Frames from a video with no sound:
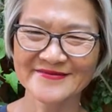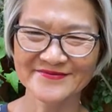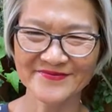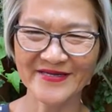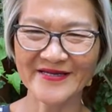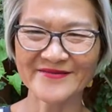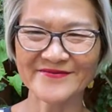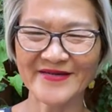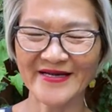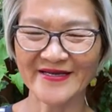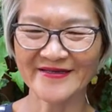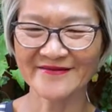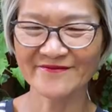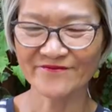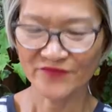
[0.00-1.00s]
Bye bye.
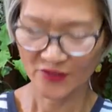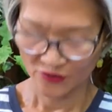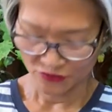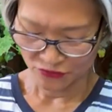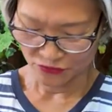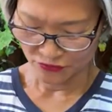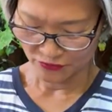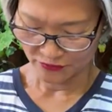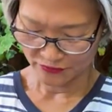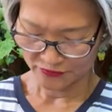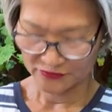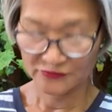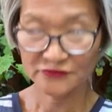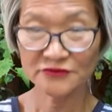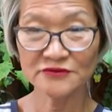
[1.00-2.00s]
Oh,
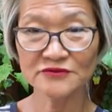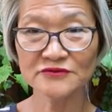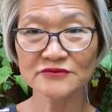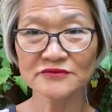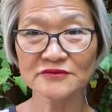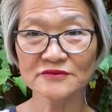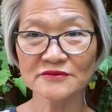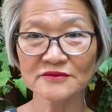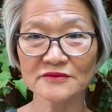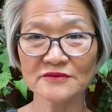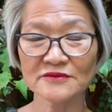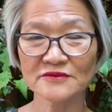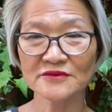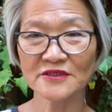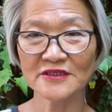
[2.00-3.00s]

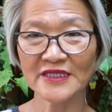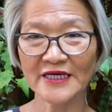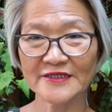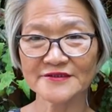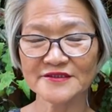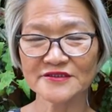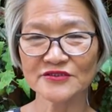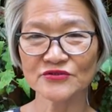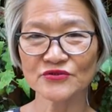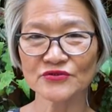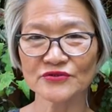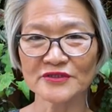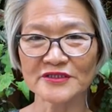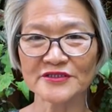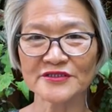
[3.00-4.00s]
the last treat.